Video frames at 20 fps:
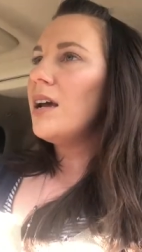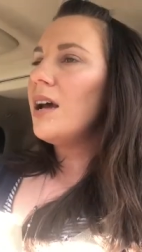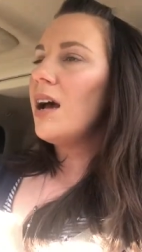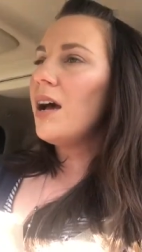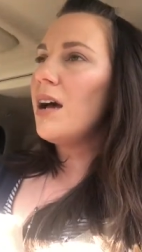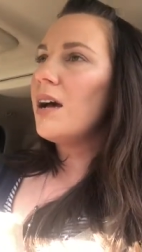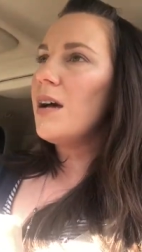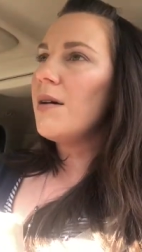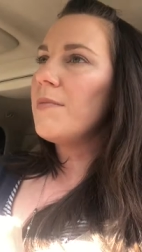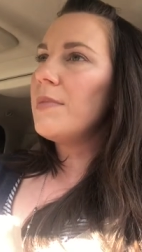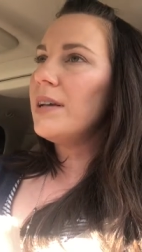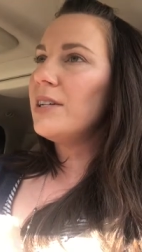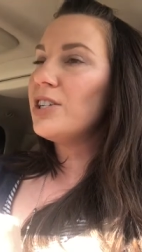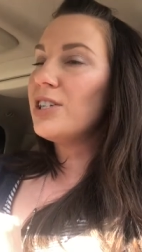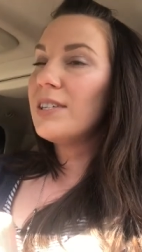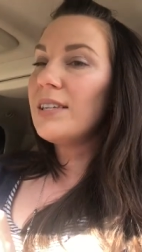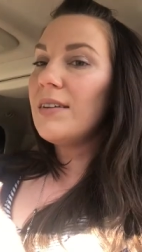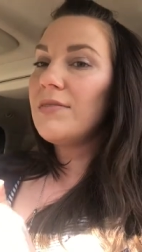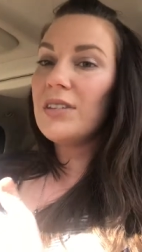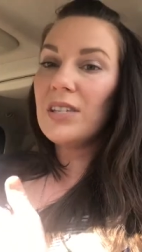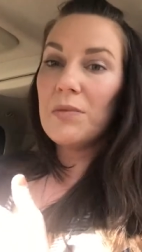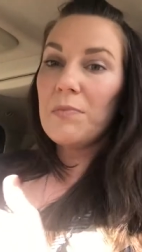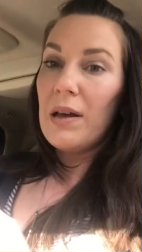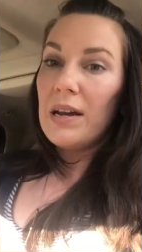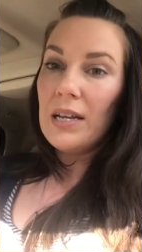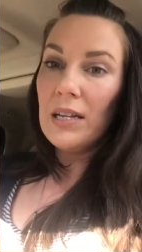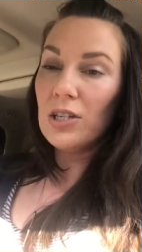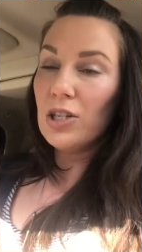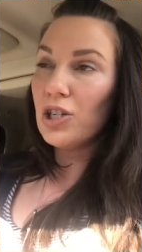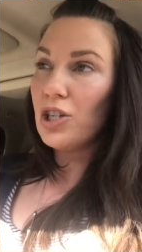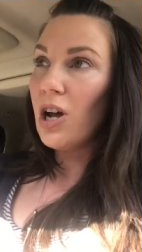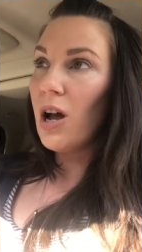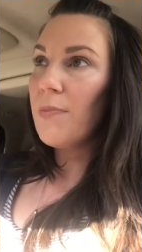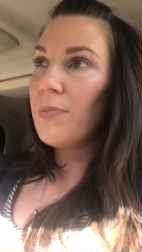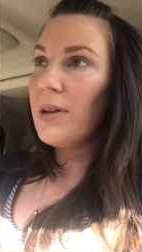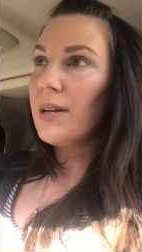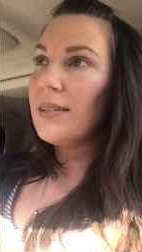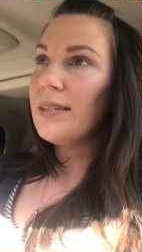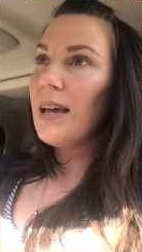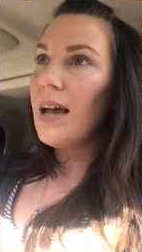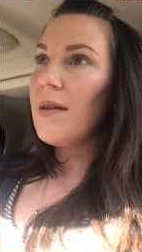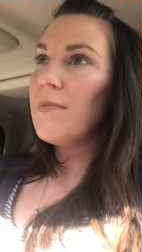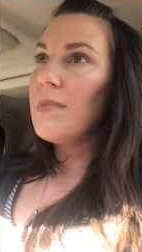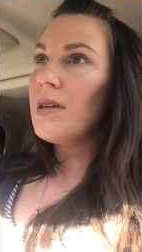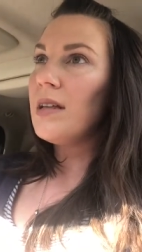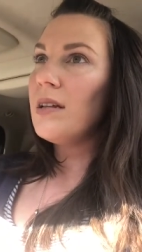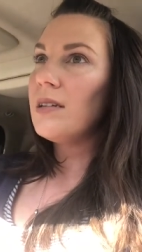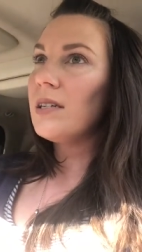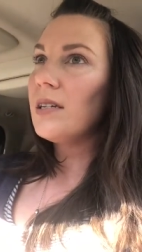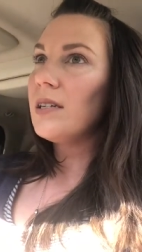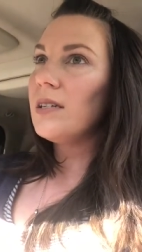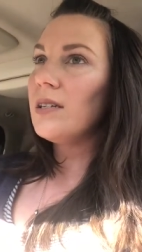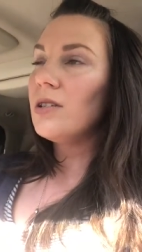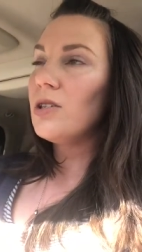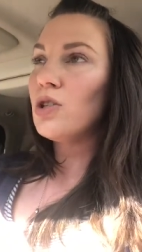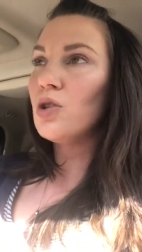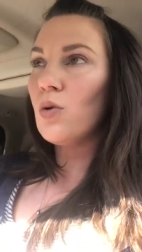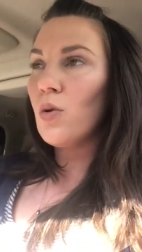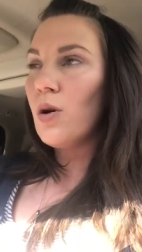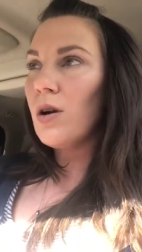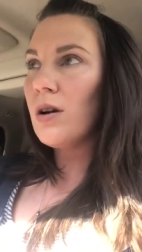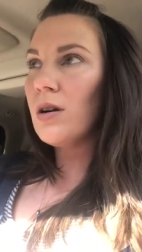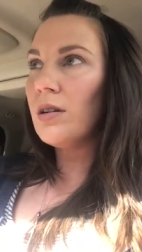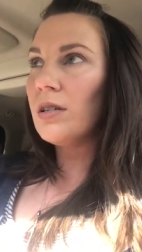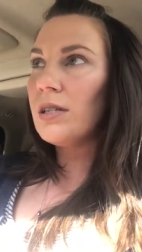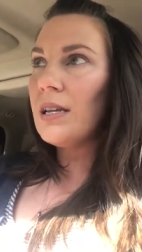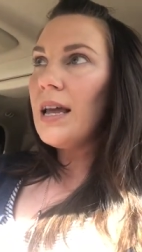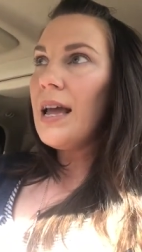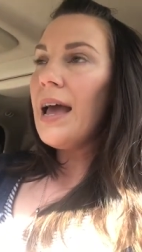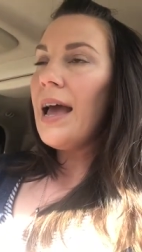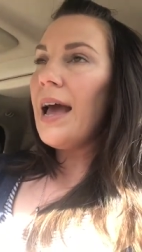um, it just saves us money to shop consignment stores,